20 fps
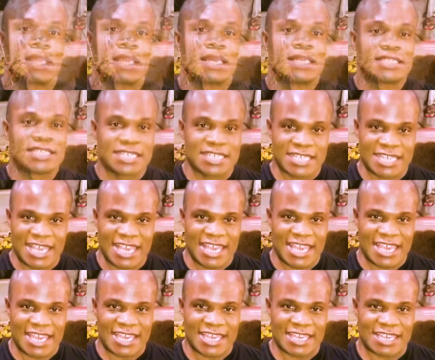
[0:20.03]

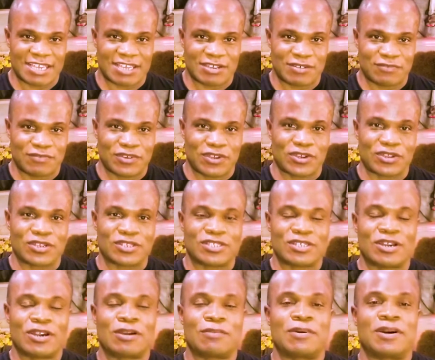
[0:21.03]
Today, we're going to
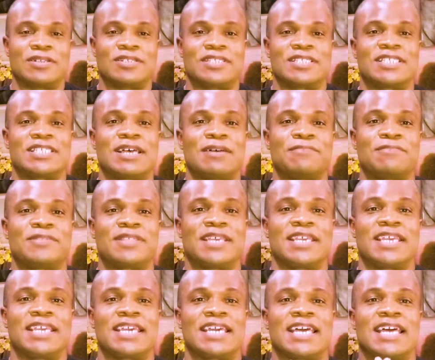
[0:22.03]
talk about
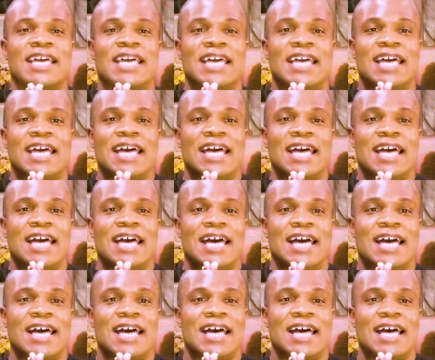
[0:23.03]
something
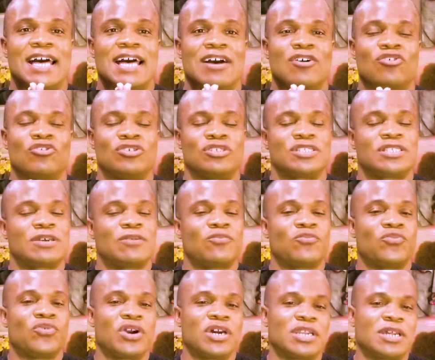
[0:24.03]
or
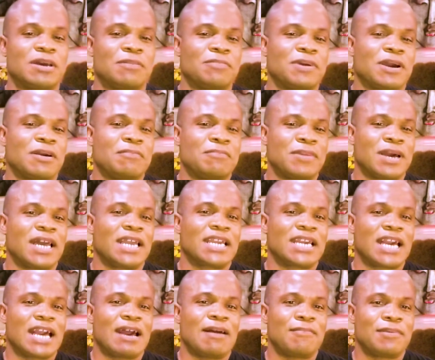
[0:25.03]
somewhat about my
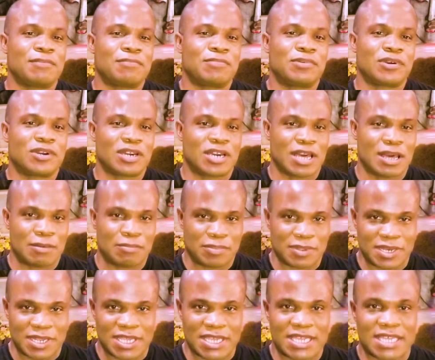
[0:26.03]
comic book
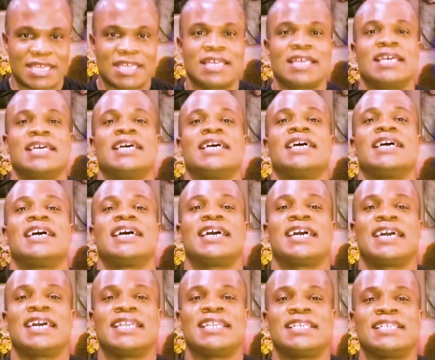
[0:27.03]
company,
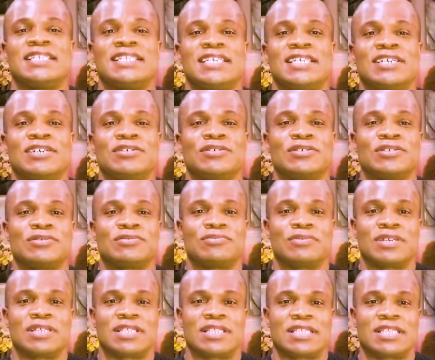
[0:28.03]
and it deals
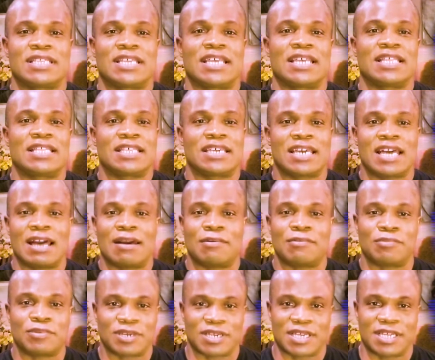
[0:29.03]
with the
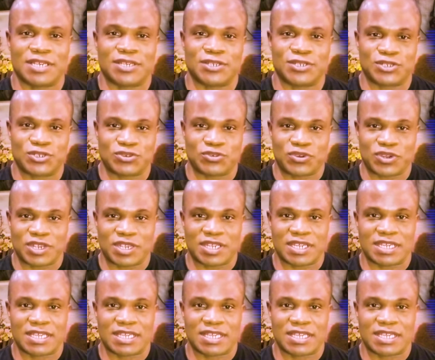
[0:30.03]
comic book industry.